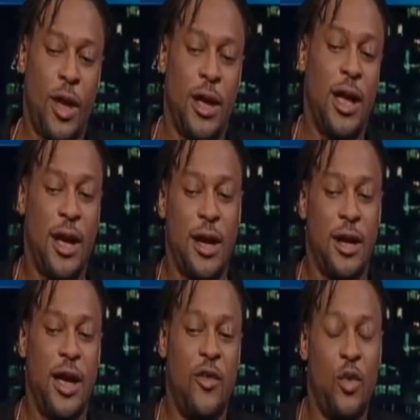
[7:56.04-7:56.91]
I,
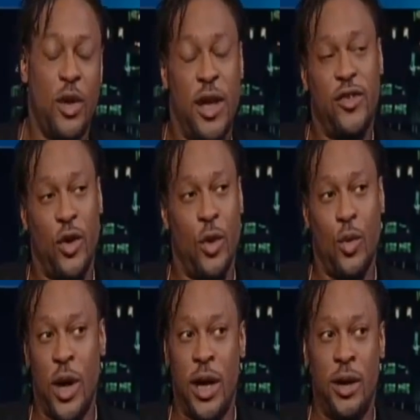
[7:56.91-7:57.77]
everyone has their
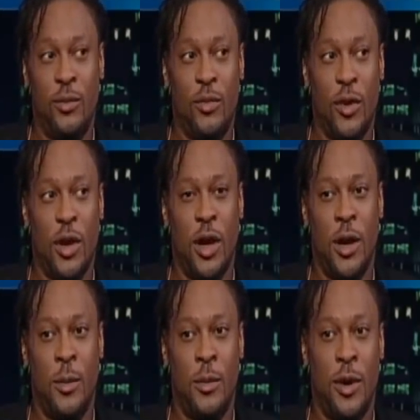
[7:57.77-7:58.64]
own way mm.
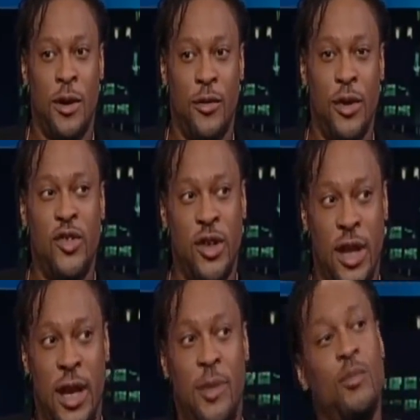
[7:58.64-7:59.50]
um, of reaching
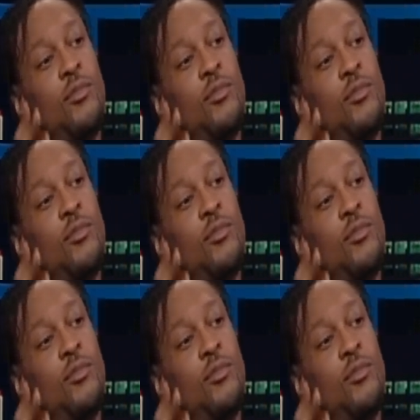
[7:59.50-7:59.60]
that